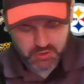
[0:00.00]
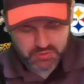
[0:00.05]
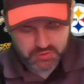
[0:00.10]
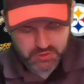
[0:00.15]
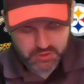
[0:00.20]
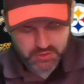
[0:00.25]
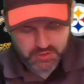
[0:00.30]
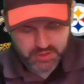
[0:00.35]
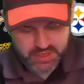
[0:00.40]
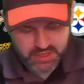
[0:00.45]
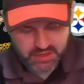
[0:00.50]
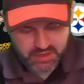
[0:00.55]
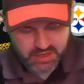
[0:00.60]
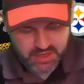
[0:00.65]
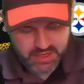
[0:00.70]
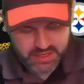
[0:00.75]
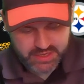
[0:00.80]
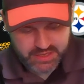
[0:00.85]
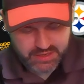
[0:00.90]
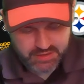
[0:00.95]
both agreed
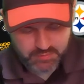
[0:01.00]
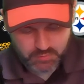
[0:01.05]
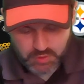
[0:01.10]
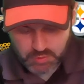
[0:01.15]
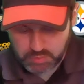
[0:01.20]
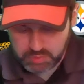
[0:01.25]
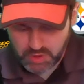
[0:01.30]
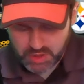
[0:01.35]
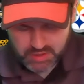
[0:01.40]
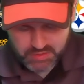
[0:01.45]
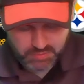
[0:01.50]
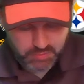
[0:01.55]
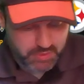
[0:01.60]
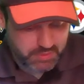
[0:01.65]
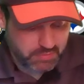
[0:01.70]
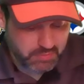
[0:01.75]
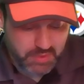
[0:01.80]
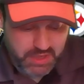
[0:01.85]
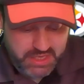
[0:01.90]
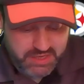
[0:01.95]
on. We
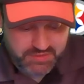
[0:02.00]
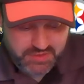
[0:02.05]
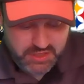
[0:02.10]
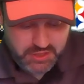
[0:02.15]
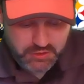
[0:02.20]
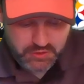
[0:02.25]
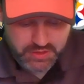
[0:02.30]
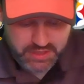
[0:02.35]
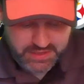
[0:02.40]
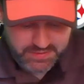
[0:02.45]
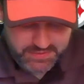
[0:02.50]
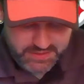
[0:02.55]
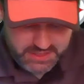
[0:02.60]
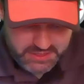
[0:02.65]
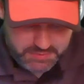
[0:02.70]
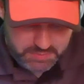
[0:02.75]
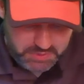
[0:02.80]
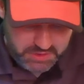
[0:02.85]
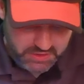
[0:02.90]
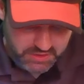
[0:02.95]
might even agree on
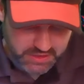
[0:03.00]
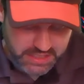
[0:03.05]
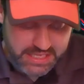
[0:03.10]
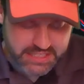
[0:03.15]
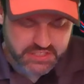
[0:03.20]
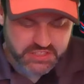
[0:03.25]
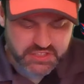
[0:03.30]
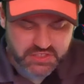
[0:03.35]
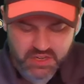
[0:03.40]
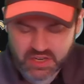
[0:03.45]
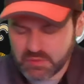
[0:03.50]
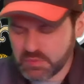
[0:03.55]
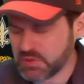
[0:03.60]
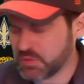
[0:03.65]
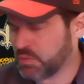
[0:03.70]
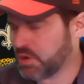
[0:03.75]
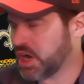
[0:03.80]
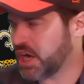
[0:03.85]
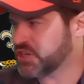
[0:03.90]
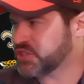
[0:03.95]
these, but let's start
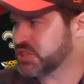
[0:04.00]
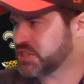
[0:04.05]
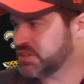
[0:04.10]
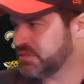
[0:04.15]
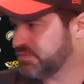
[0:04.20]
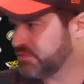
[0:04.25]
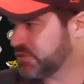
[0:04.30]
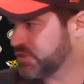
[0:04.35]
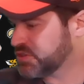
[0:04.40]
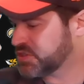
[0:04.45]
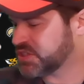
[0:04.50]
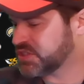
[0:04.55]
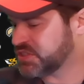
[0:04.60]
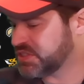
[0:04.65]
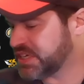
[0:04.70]
with Washington first